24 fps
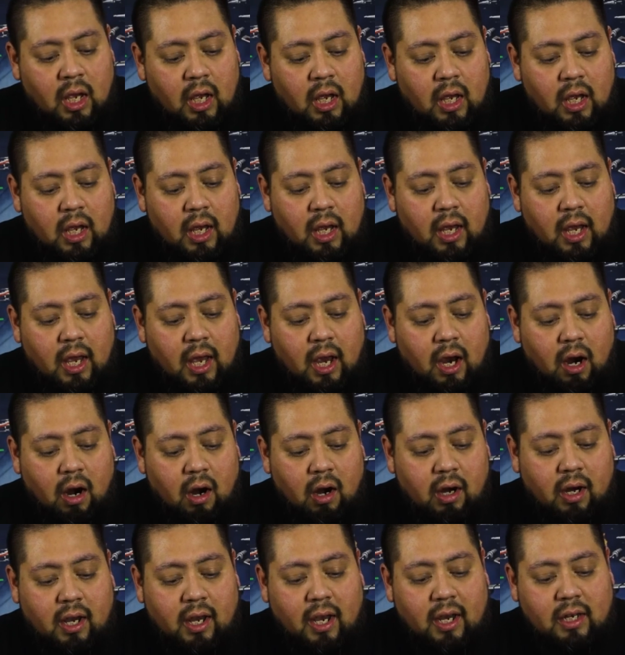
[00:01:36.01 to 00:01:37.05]
uh,
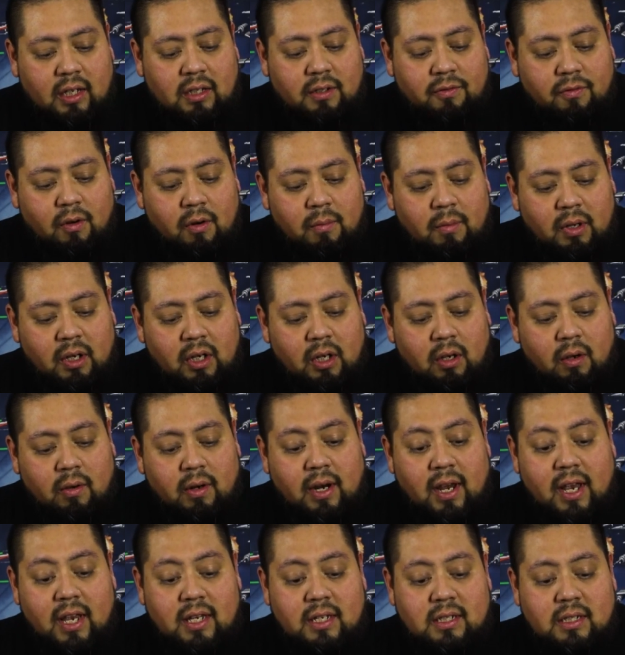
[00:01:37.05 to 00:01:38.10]
ArcX, formerly
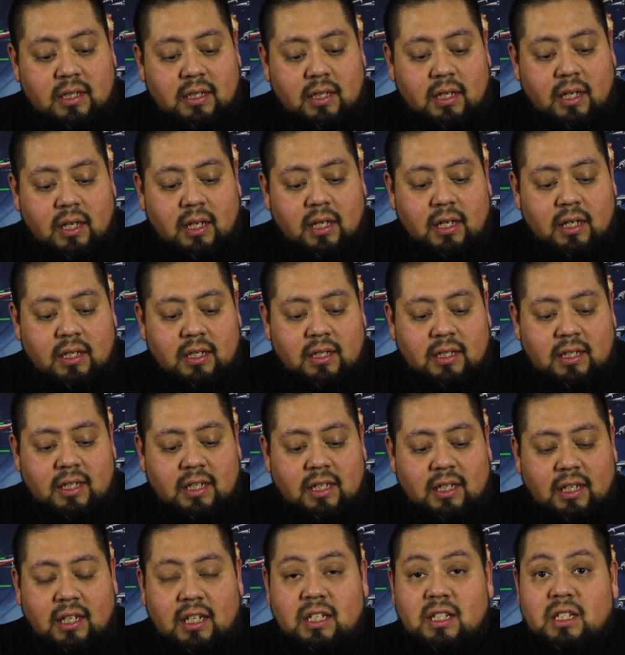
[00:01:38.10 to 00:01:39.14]
known as uh,
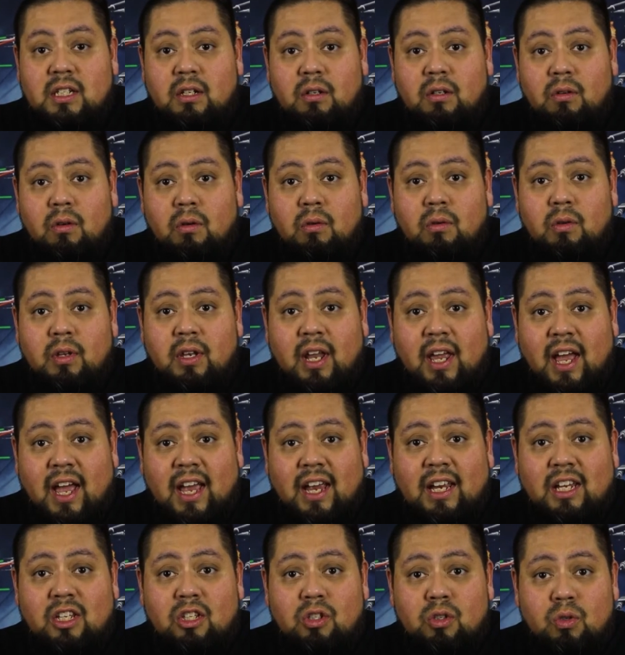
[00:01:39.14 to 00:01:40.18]
C D zero
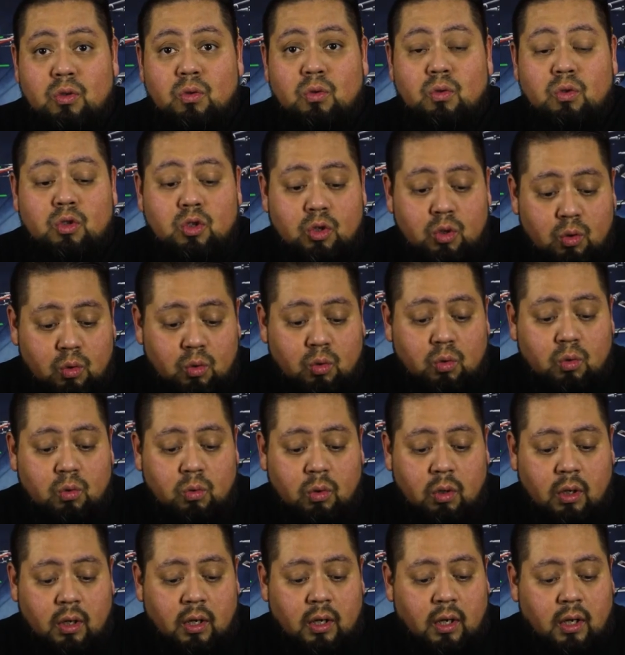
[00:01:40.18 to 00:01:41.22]
nine two two
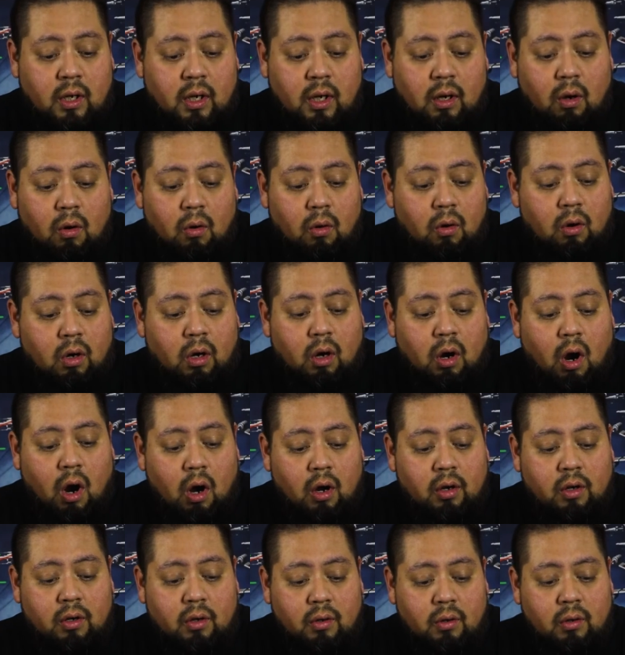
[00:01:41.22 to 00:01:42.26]
or
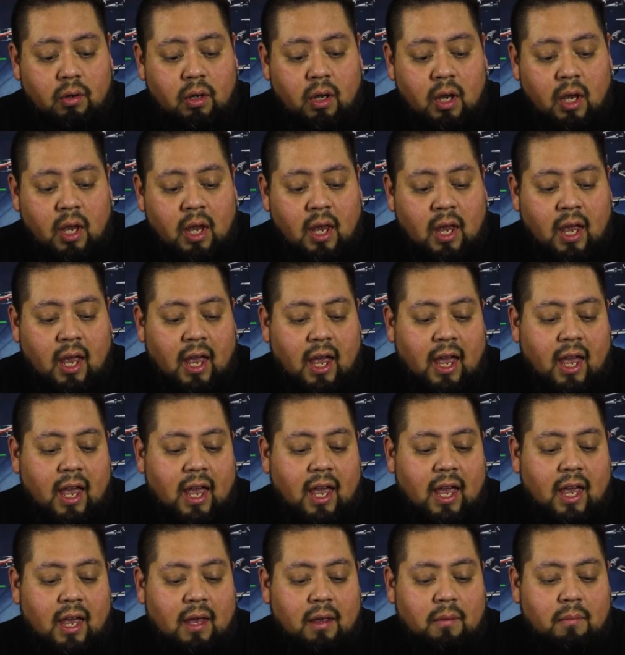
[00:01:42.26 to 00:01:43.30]
Cardinal,
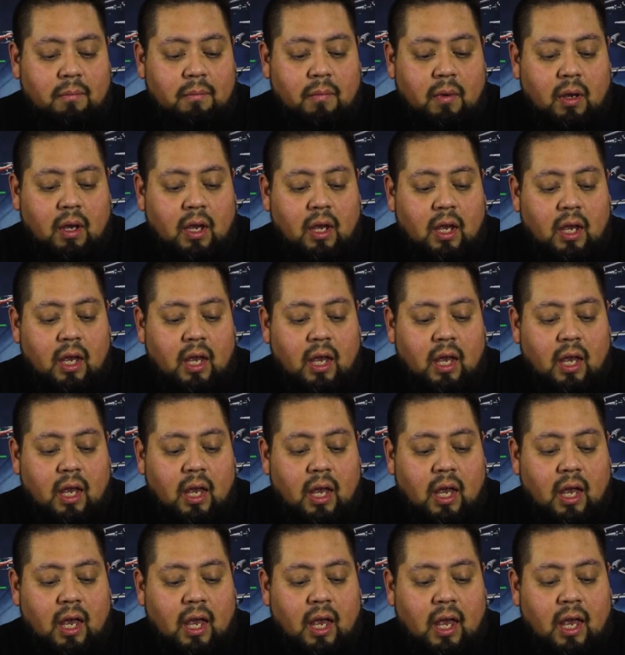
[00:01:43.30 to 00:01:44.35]
and
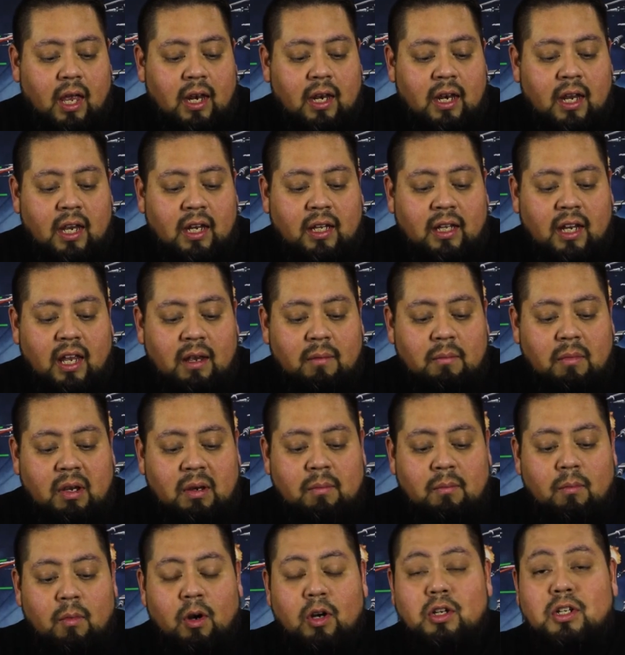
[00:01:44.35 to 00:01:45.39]
nicknamed
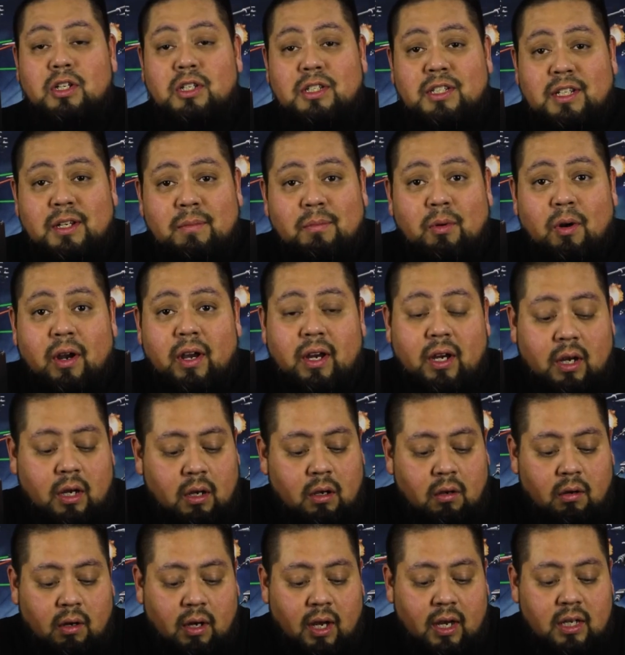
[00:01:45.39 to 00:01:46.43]
Emergency Brake.
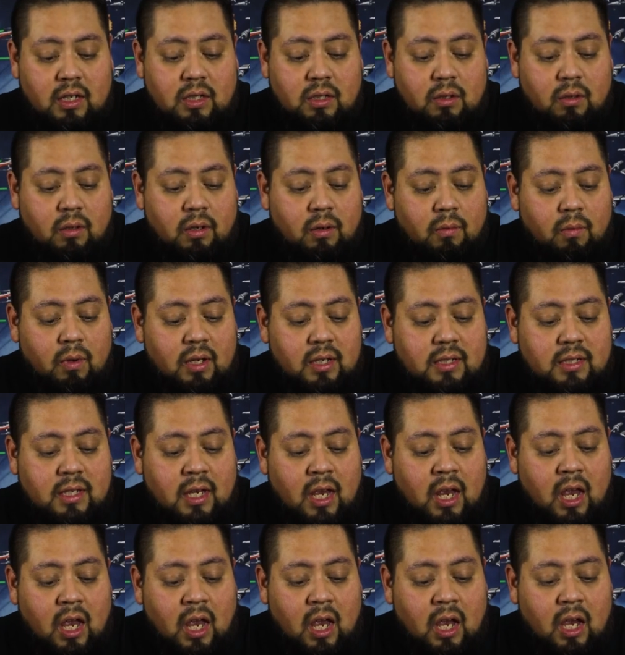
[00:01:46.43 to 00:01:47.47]
Okay, so he was
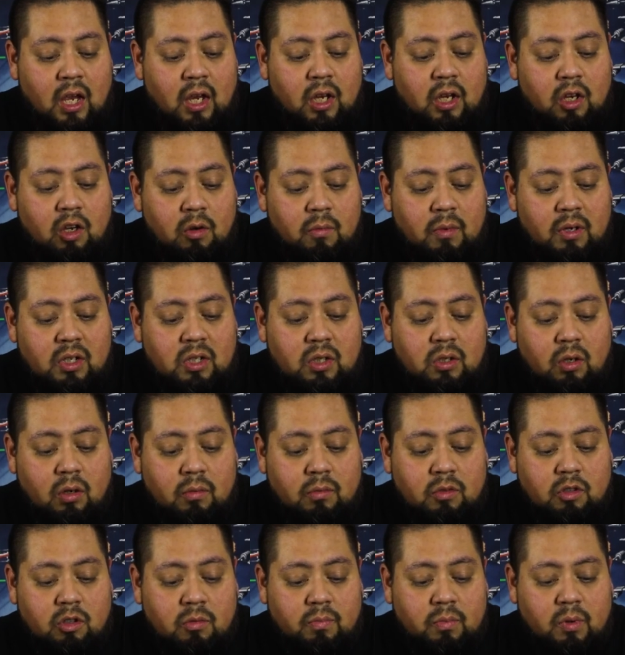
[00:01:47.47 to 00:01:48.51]
a human
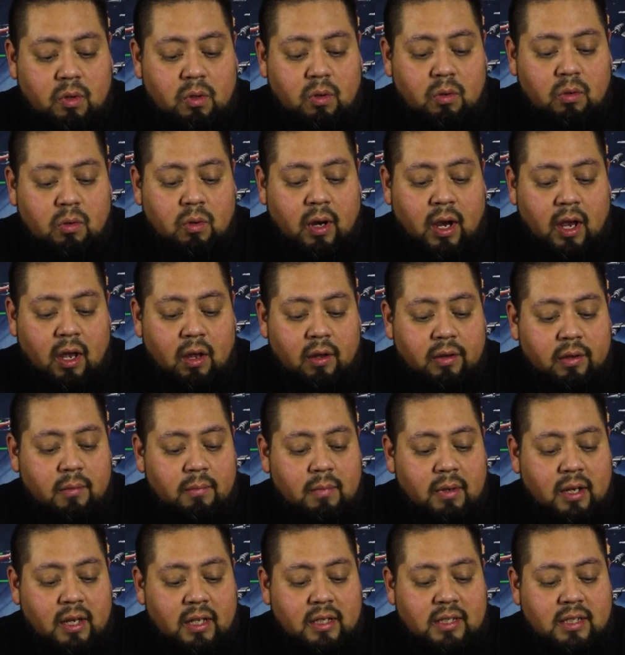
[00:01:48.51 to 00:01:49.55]
stormtrooper who held the
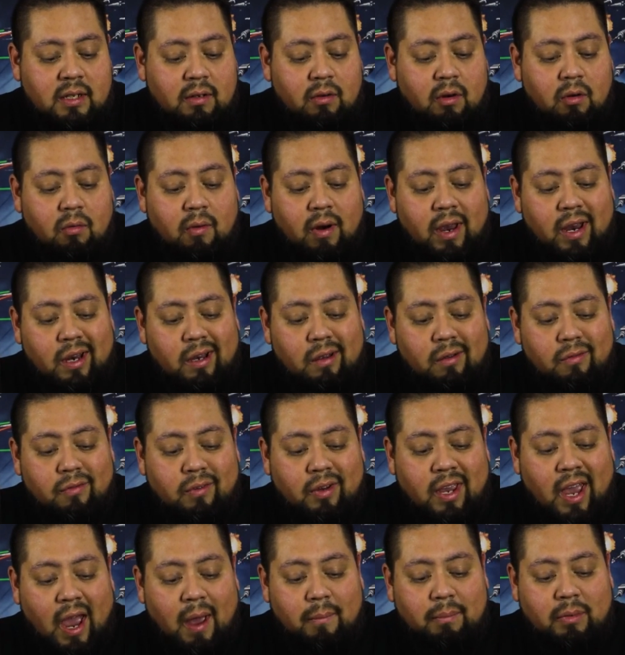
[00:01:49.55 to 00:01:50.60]
military rank of
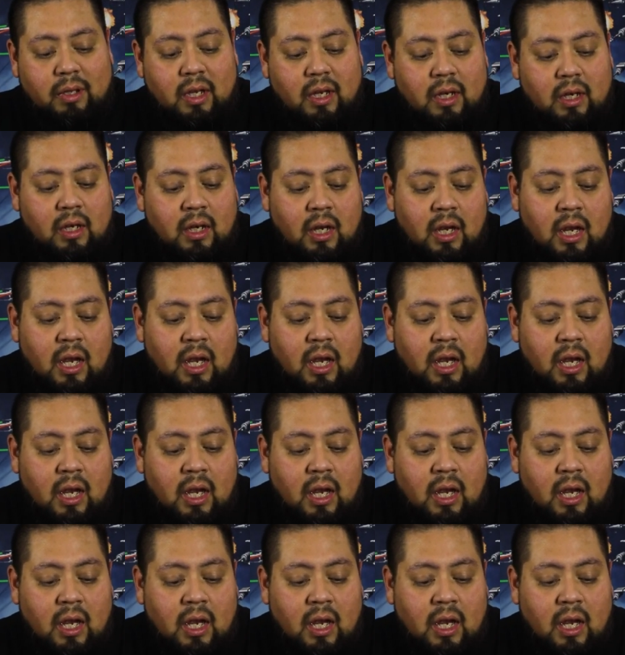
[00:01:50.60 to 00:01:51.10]
captain